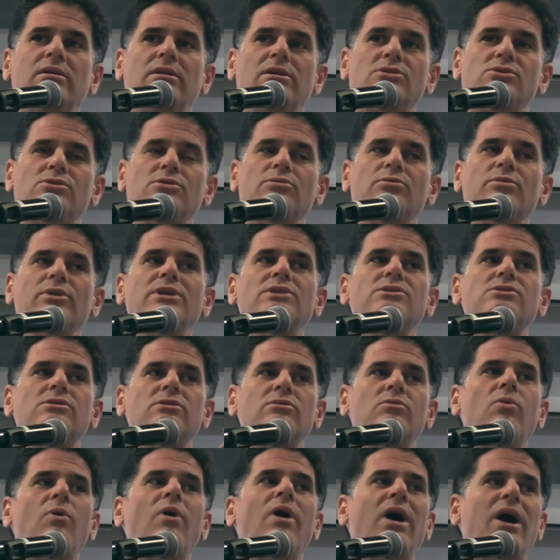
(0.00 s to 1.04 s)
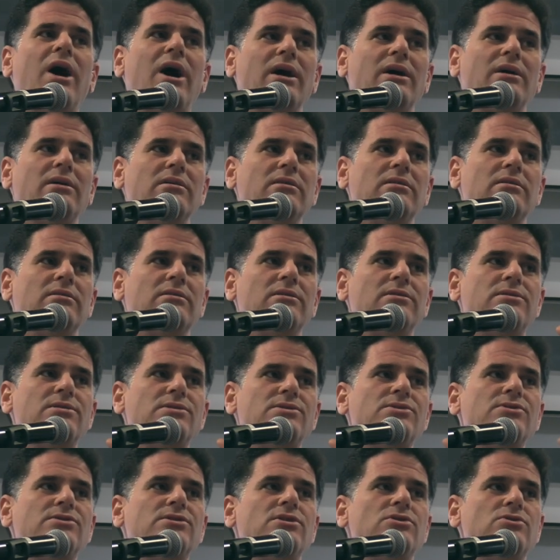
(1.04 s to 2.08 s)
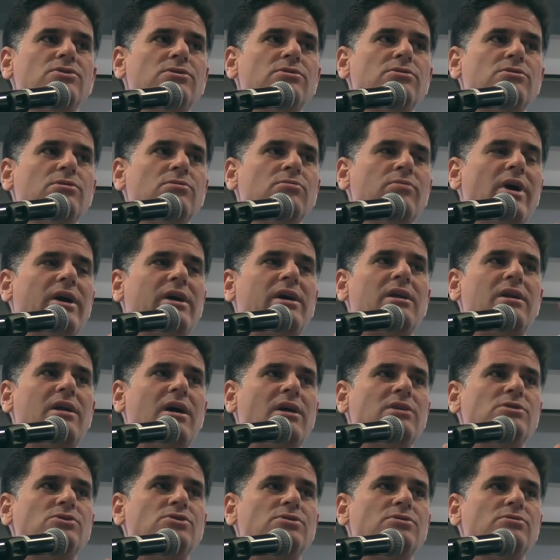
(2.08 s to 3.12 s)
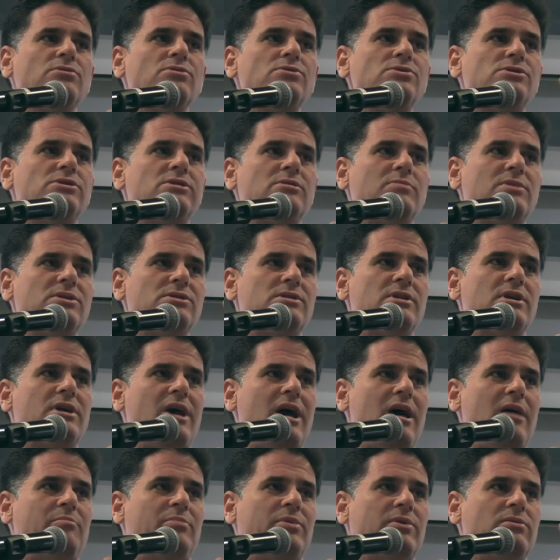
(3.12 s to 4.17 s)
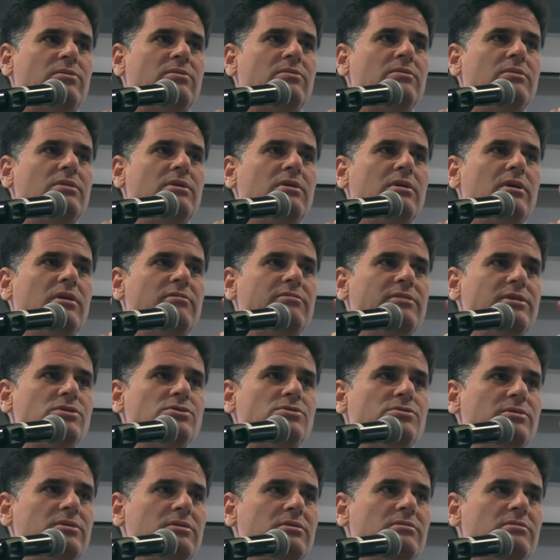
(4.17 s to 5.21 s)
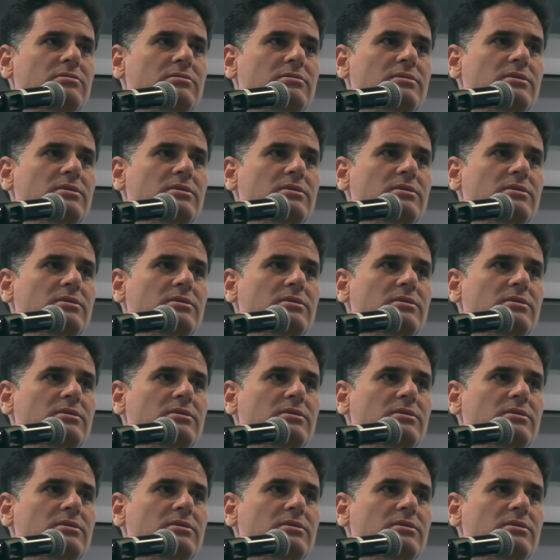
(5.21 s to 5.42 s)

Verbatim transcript: is the reason why the decision to recognize Jerusalem as the capital of Israel